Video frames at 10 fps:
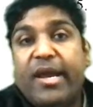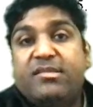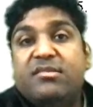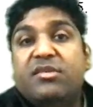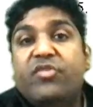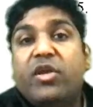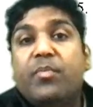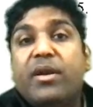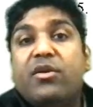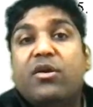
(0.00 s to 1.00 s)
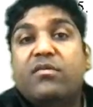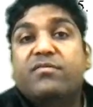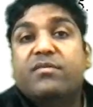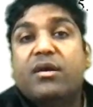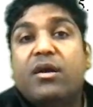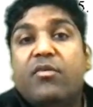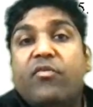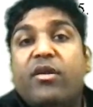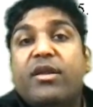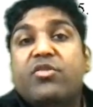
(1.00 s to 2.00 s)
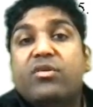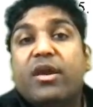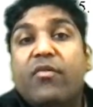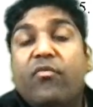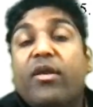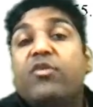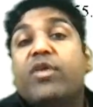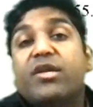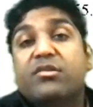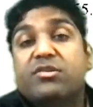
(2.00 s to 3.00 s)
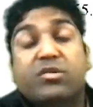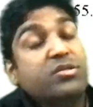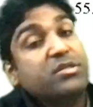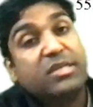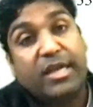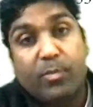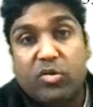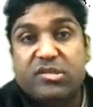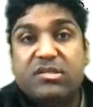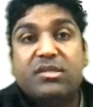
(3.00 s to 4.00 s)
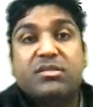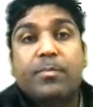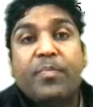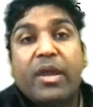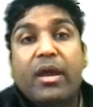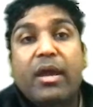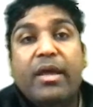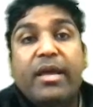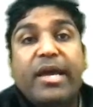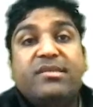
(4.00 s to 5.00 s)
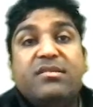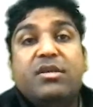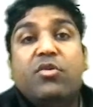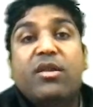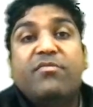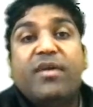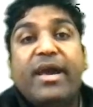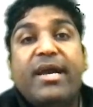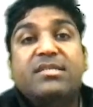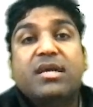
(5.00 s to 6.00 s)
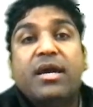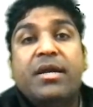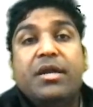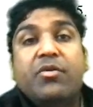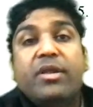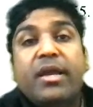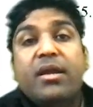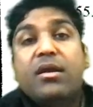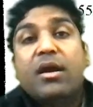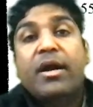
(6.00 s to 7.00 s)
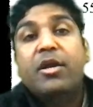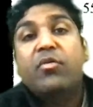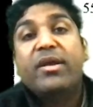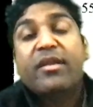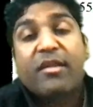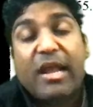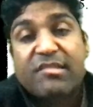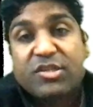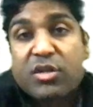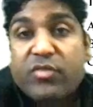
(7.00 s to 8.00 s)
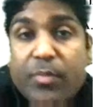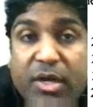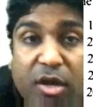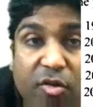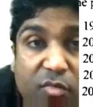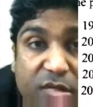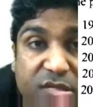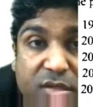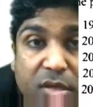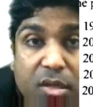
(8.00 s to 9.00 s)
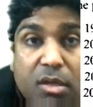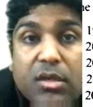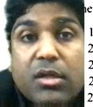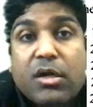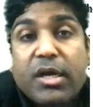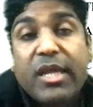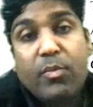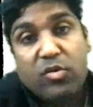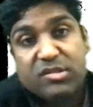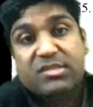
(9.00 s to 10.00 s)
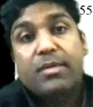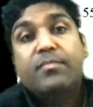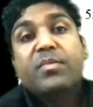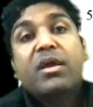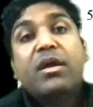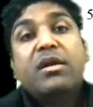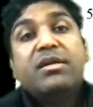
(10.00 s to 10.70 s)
SEC treatment of foreign education institutions. He opposes this. SEC qualifies undoing relaxation of government controls. He opposes them.